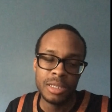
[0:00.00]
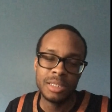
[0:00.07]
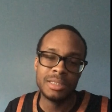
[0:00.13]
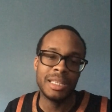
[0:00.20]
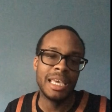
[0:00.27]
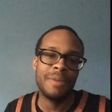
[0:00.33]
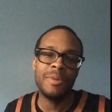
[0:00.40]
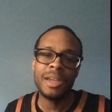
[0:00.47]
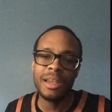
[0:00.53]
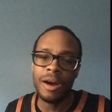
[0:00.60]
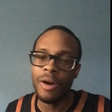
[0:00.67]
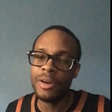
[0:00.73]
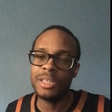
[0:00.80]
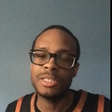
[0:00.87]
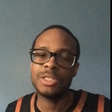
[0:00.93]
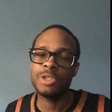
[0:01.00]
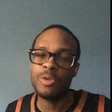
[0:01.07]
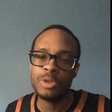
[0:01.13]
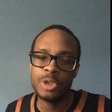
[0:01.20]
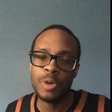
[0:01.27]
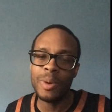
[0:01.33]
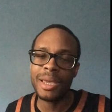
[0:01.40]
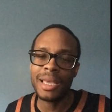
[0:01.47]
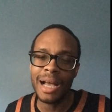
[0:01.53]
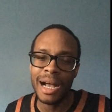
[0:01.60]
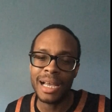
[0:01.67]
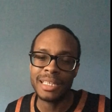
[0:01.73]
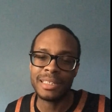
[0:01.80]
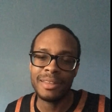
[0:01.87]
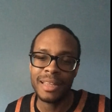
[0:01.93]
Man, we're getting all these two-way
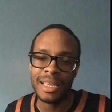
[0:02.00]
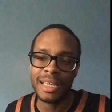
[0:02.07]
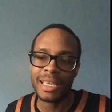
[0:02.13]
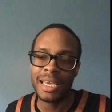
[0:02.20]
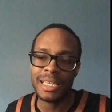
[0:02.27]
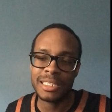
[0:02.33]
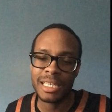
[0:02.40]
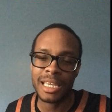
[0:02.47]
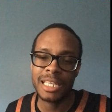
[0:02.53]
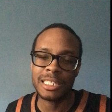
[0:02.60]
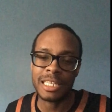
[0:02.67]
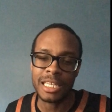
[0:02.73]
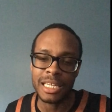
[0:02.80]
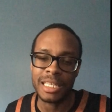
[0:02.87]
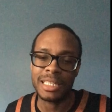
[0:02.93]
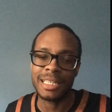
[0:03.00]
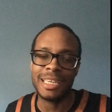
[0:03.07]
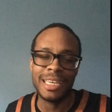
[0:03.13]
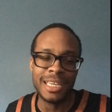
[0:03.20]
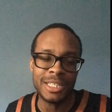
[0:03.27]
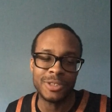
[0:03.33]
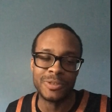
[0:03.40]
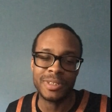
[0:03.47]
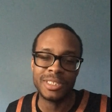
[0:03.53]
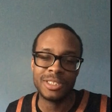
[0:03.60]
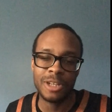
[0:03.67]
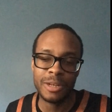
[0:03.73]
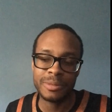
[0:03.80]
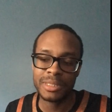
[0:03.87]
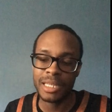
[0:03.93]
guys in case of injuries. You know
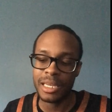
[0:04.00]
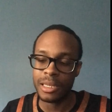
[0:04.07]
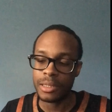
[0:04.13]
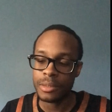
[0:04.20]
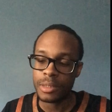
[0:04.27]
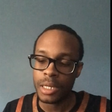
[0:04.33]
what I'm saying?